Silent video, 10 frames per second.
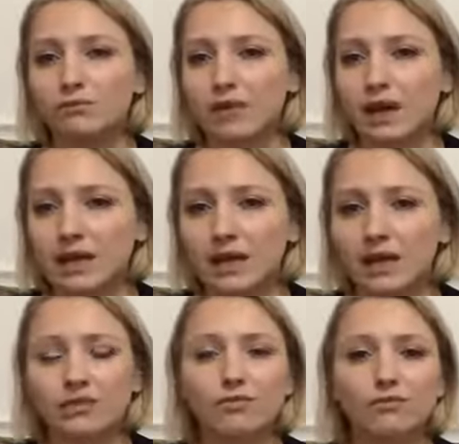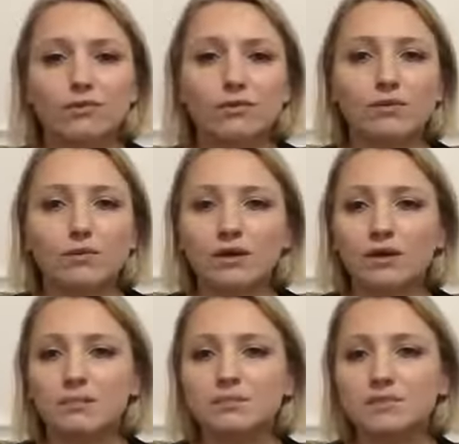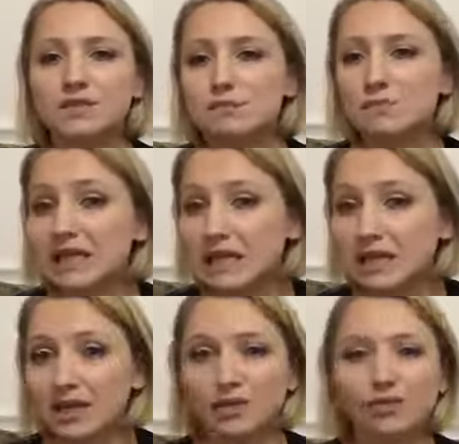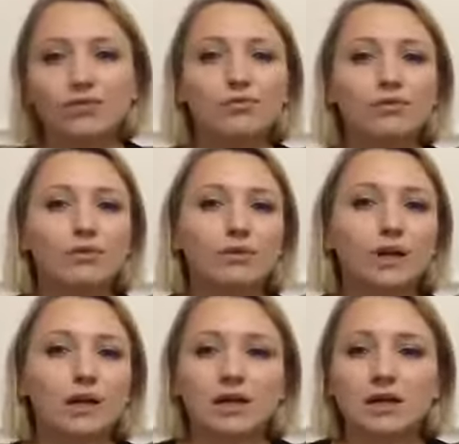writing, through speaking, through